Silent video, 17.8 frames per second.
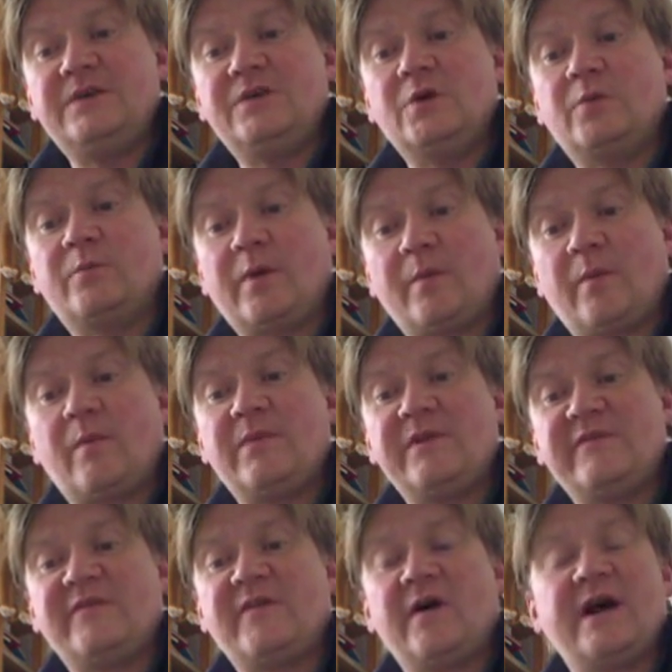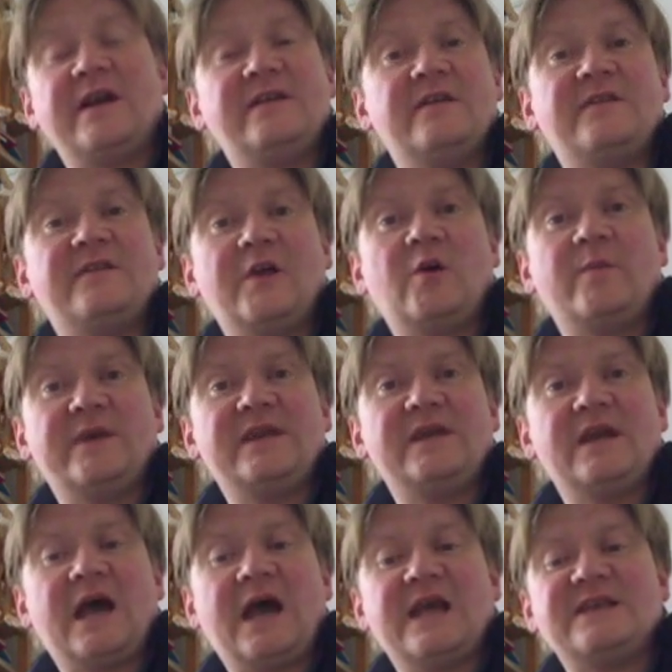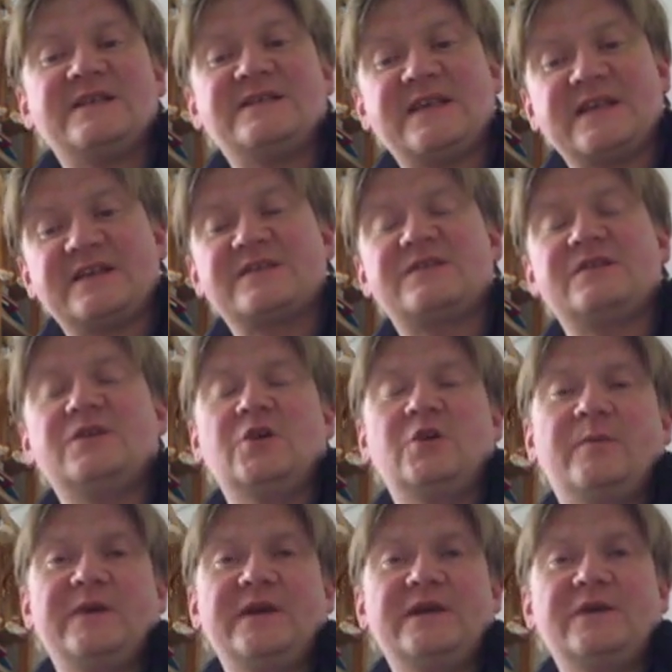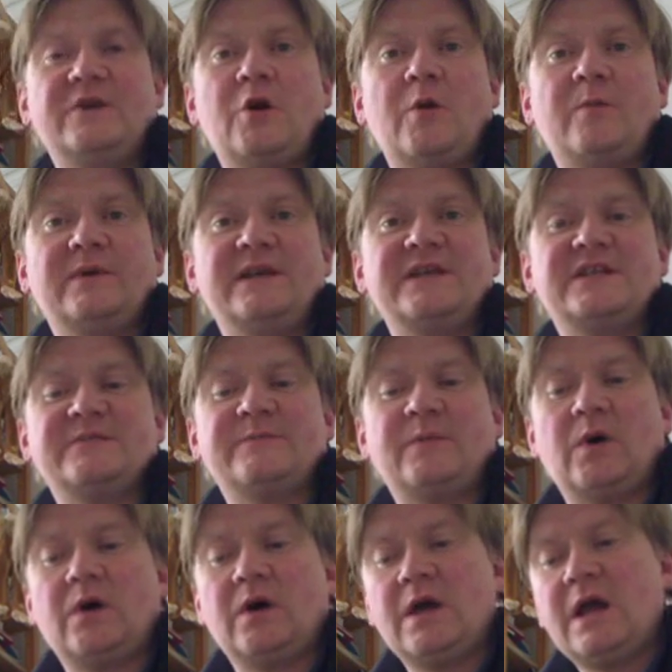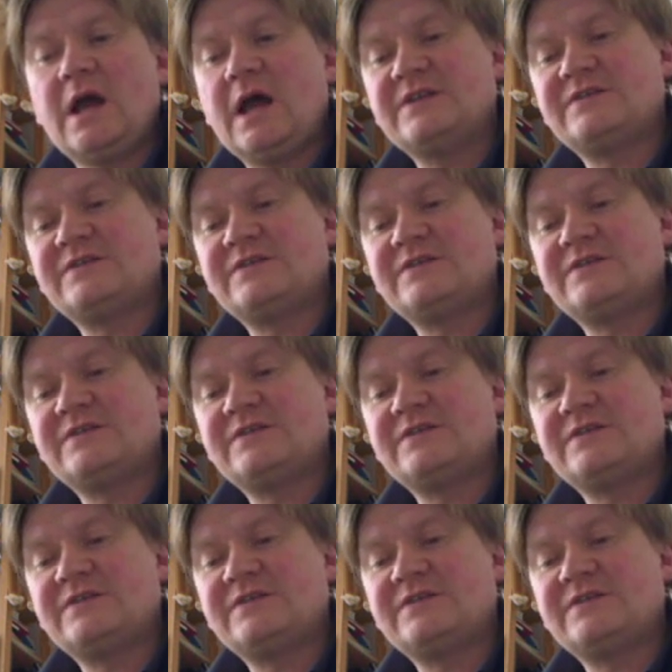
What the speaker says: you'll probably find that there'll be a 6th Europa League spot.